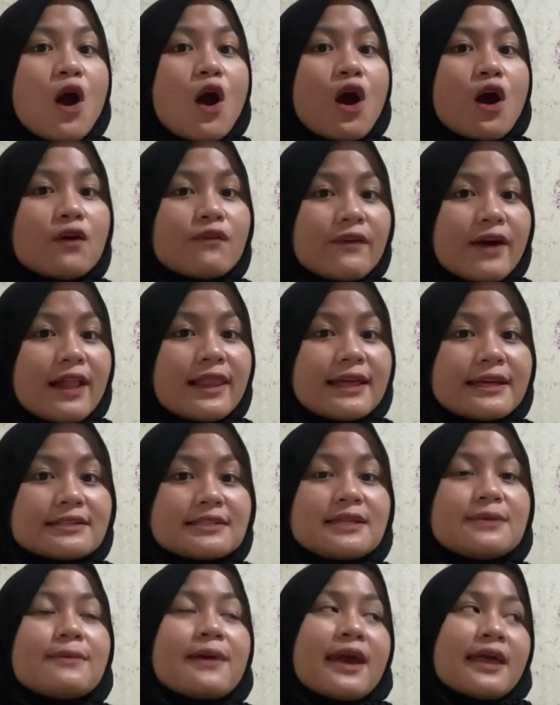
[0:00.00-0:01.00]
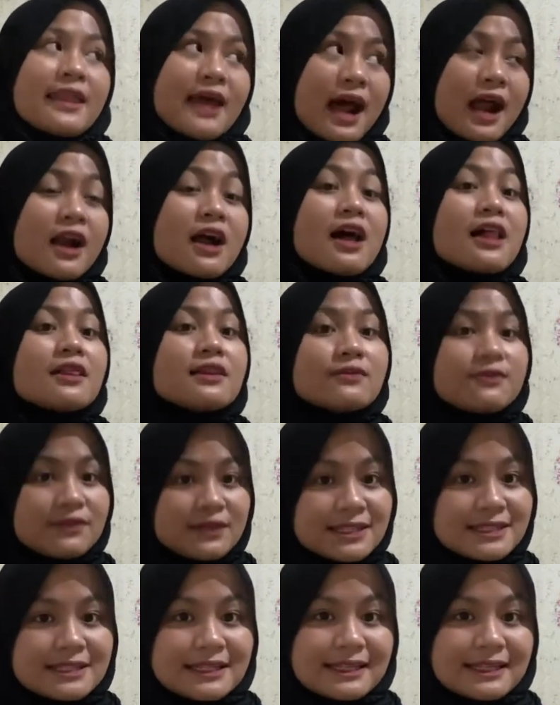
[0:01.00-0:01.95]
of a lexeme and are all fixed.